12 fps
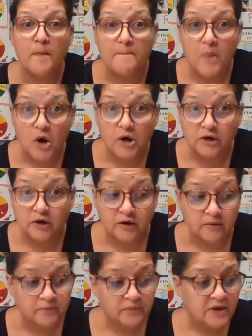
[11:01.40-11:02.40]
marker
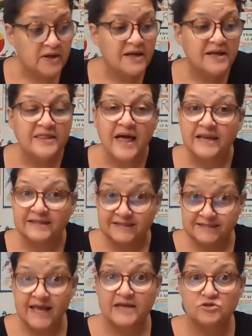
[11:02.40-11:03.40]
that it
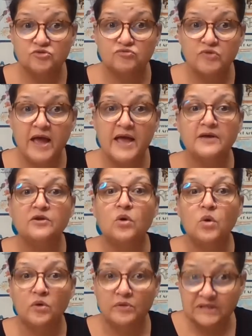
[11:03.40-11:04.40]
says red
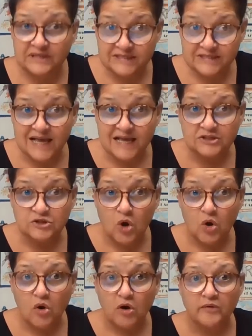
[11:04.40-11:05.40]
or it says
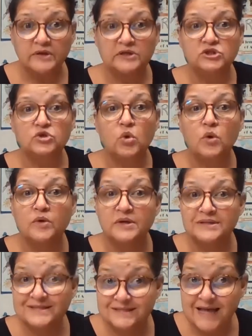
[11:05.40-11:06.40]
orange or it
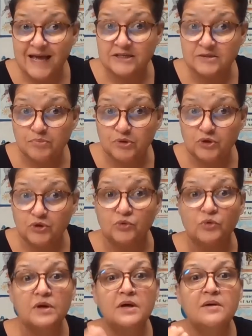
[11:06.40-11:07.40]
says
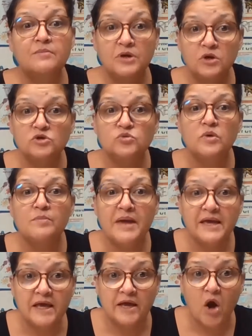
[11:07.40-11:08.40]
blue, because we're
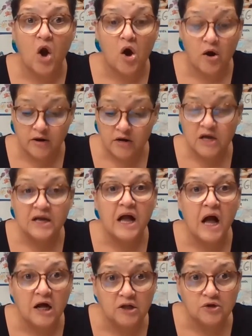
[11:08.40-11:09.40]
making our
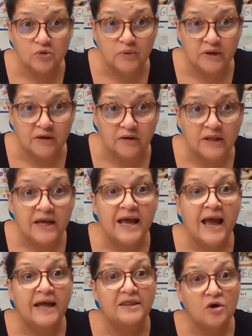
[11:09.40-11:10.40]
color wheel.
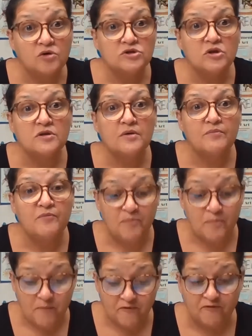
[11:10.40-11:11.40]
And those are the
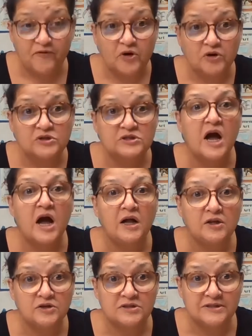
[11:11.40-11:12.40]
first
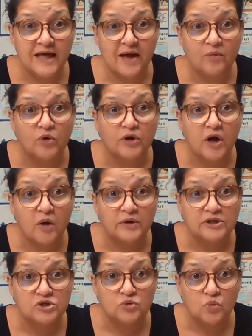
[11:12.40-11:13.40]
colors that we're
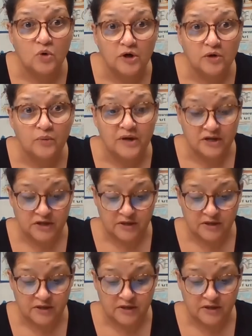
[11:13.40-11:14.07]
going to work with